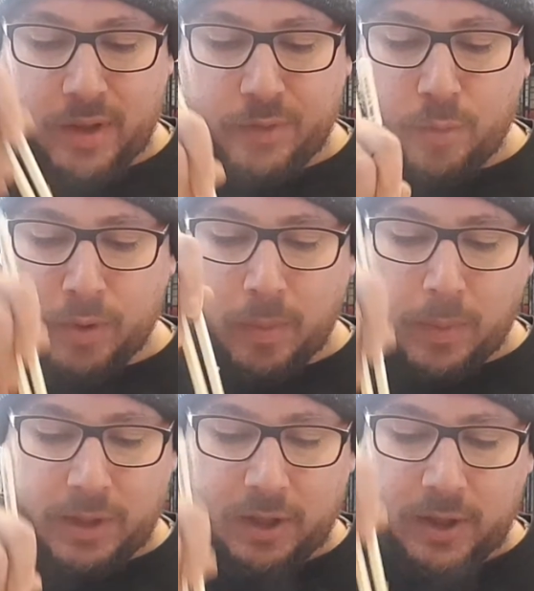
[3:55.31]
They've all
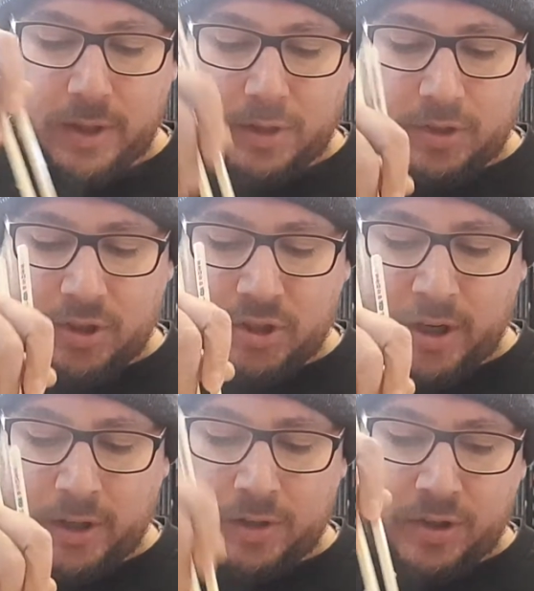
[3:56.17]
probably
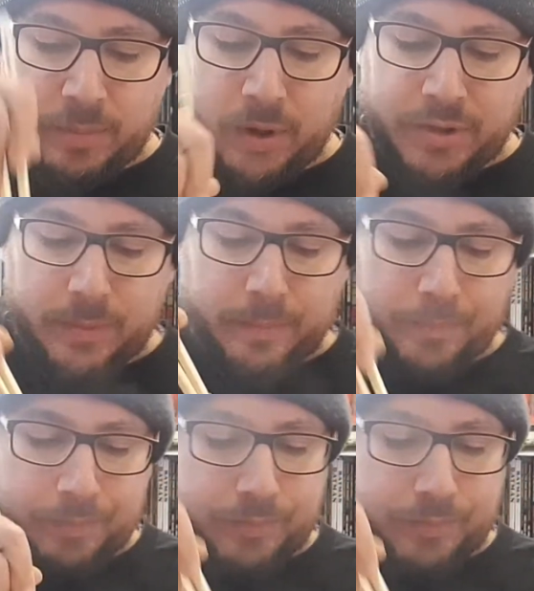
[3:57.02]
sunk to the bottom.